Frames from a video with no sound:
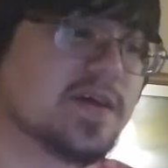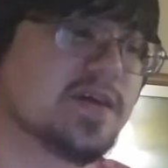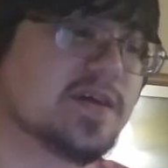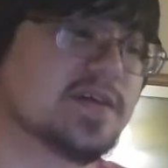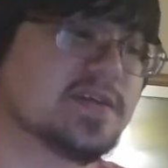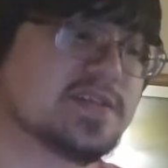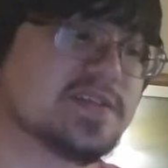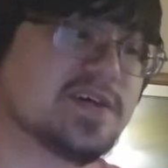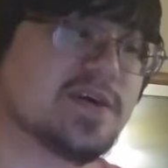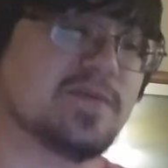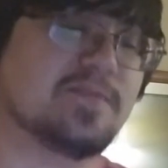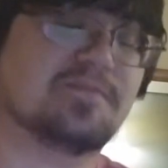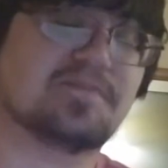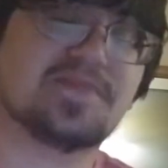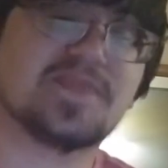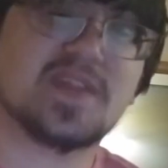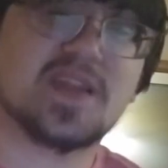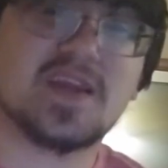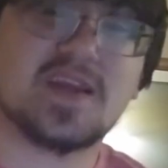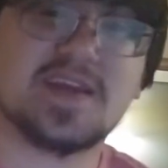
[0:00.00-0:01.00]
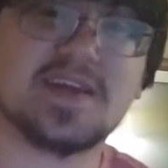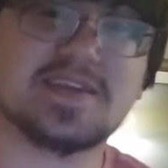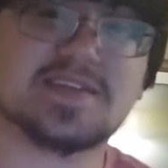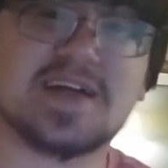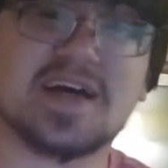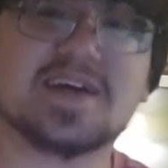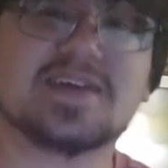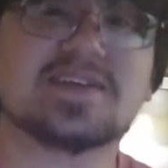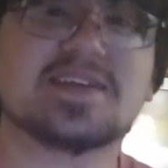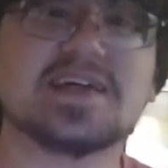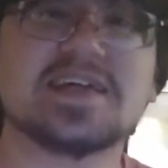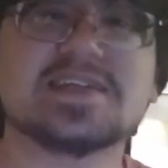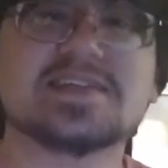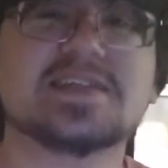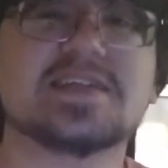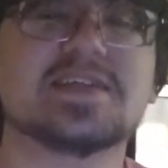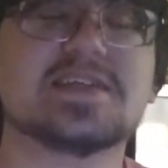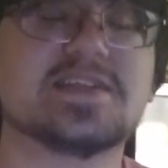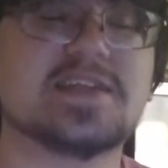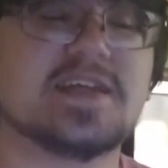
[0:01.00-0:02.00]
So he's idolizing
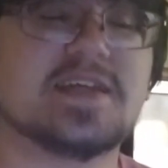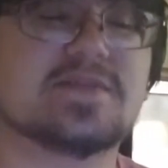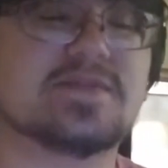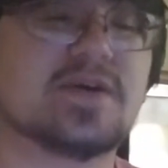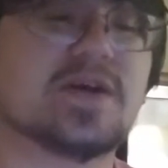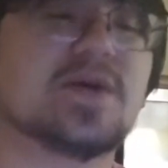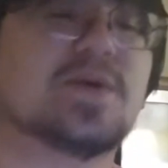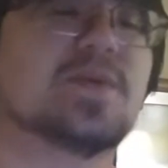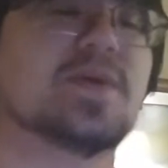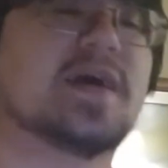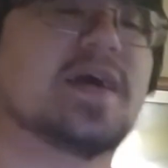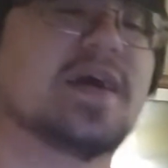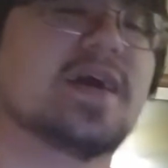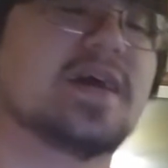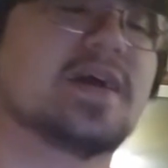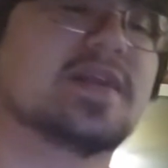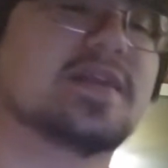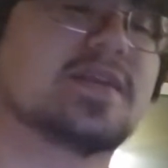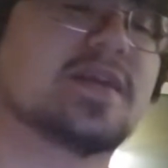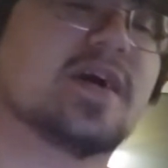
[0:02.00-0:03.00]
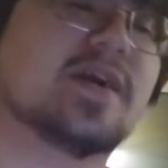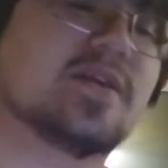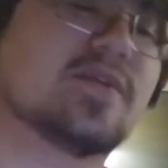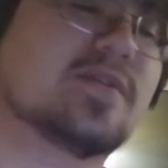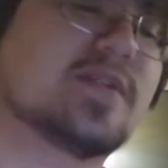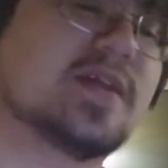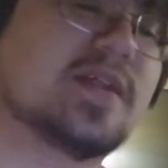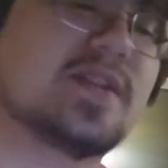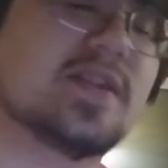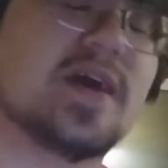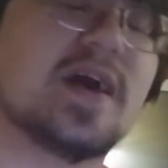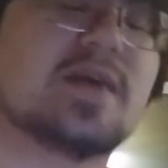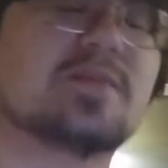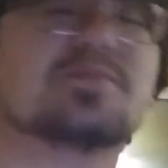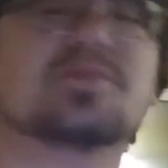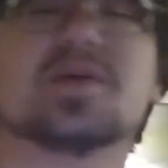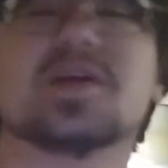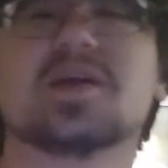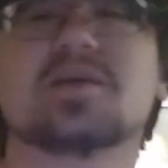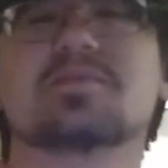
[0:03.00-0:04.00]
his hero, and not only that,
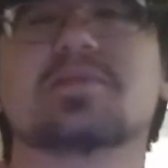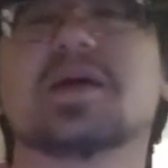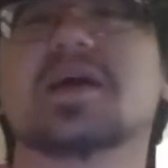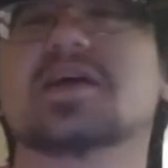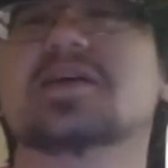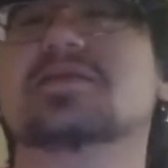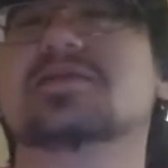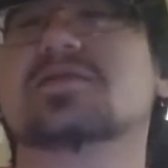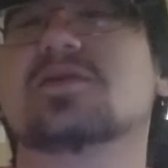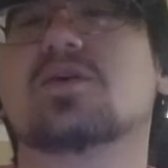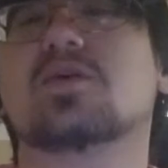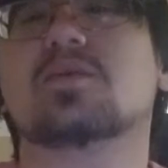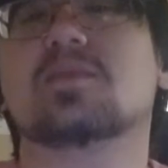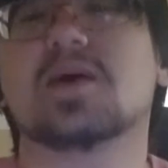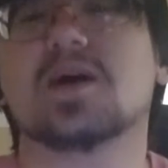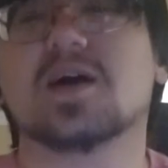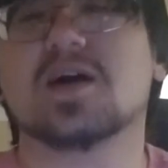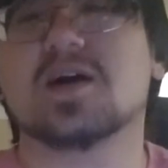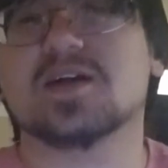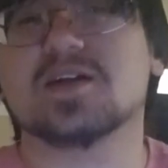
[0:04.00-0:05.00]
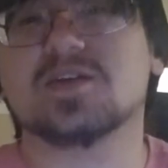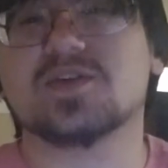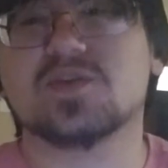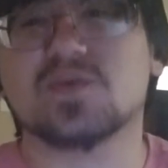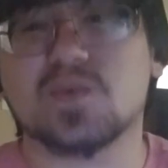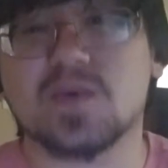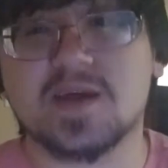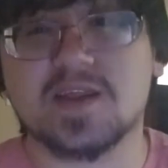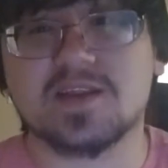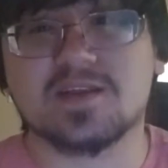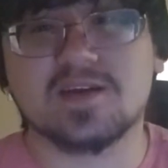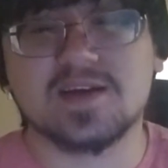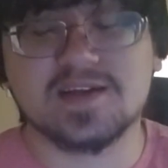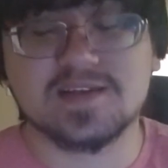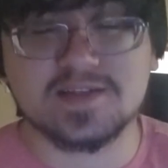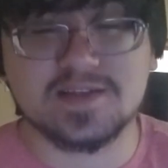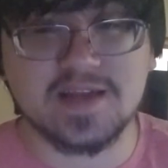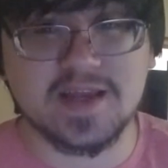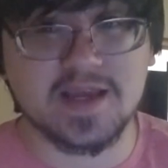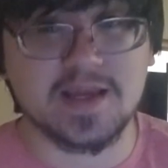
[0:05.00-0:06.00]
but he pays homage with his
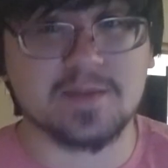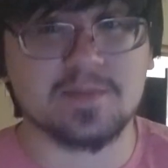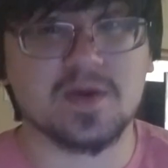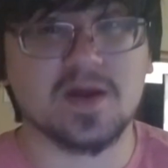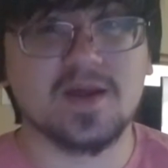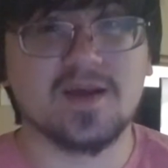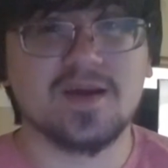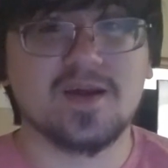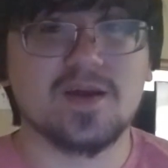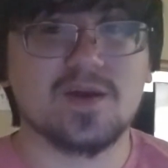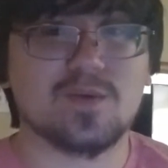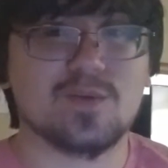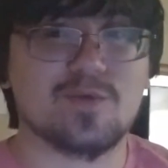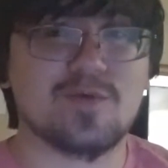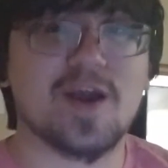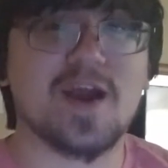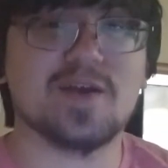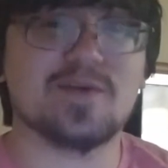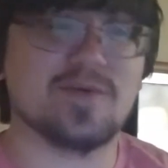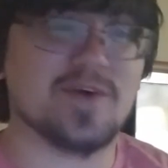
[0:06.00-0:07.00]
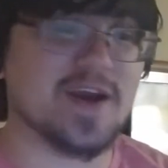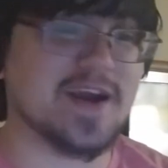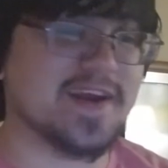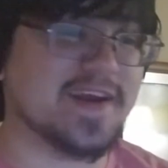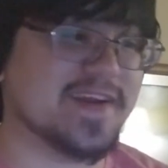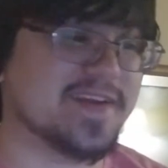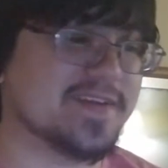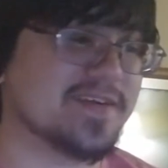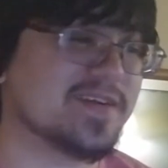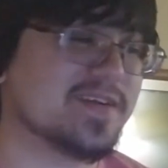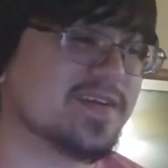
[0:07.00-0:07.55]
name, Red Riot.